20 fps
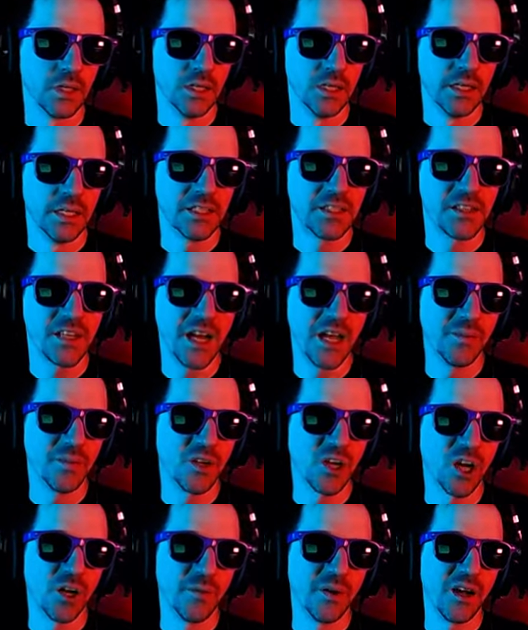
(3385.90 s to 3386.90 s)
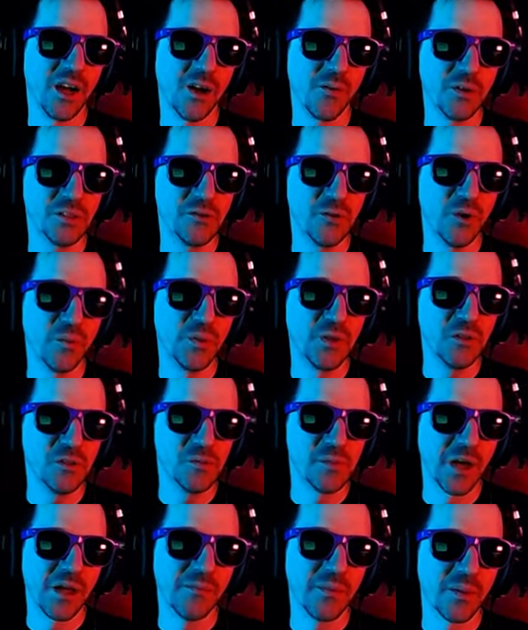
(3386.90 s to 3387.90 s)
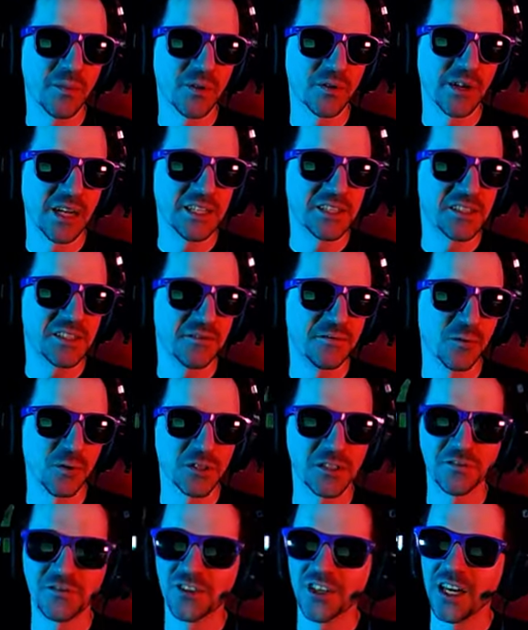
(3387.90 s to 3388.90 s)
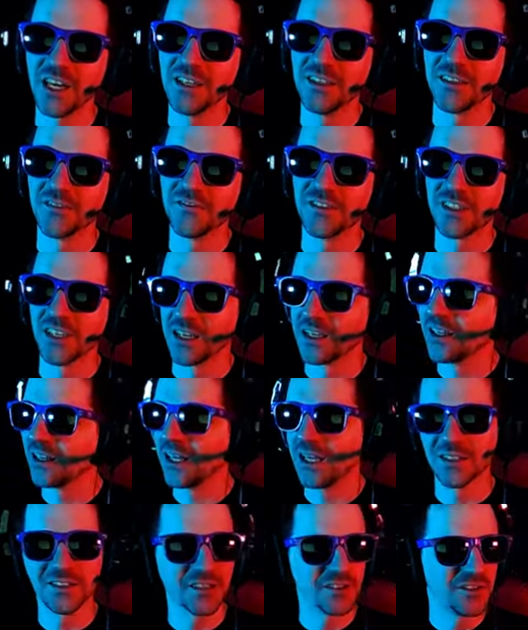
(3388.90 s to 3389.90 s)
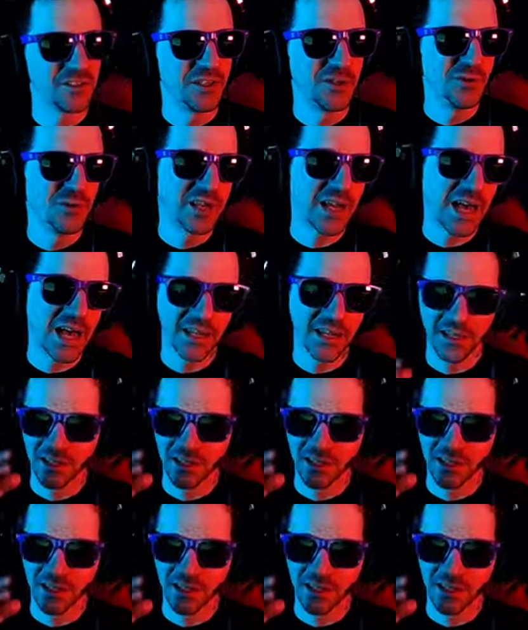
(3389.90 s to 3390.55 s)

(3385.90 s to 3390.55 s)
It's time, Karma. I want to abuse my member rights to force a change of sunglasses. You got it,